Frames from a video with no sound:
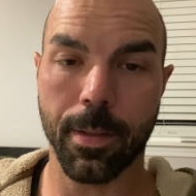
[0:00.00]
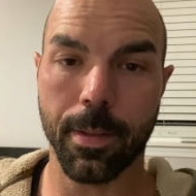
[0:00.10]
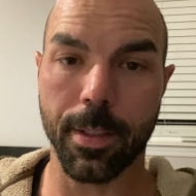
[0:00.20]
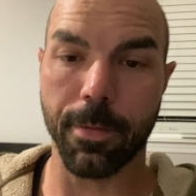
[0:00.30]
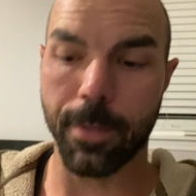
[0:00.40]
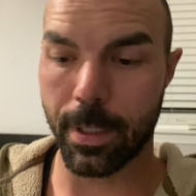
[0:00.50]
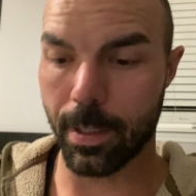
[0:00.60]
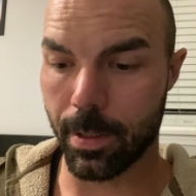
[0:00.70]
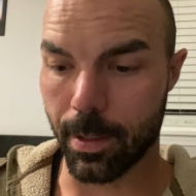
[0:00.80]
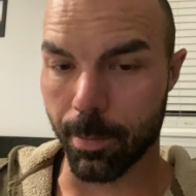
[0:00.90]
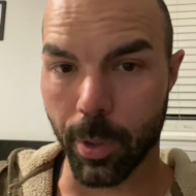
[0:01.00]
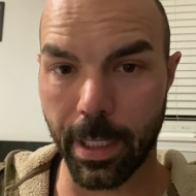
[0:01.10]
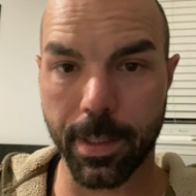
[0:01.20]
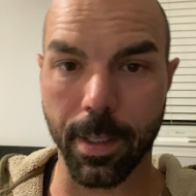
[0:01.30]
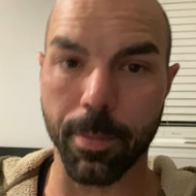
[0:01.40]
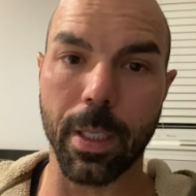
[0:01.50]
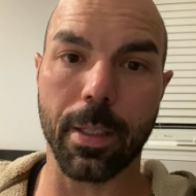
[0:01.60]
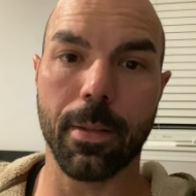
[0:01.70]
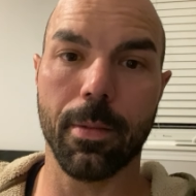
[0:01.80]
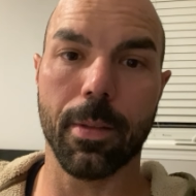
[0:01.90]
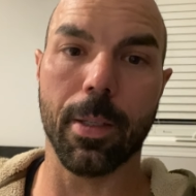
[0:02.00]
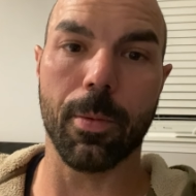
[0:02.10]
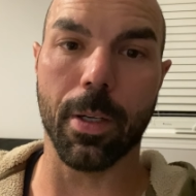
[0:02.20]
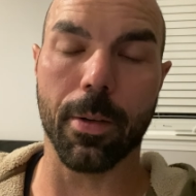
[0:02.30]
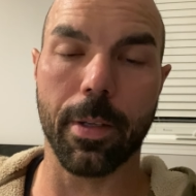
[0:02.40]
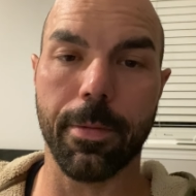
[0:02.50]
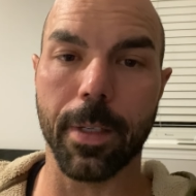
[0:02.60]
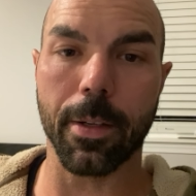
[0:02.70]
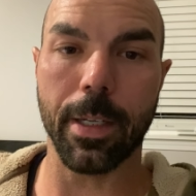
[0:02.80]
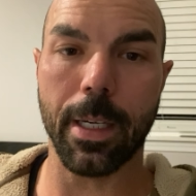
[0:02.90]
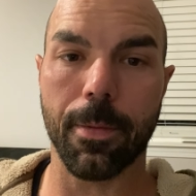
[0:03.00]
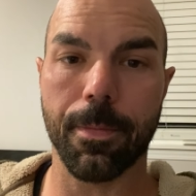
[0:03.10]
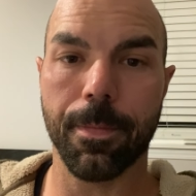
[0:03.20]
sufficient to break something that we already figured out.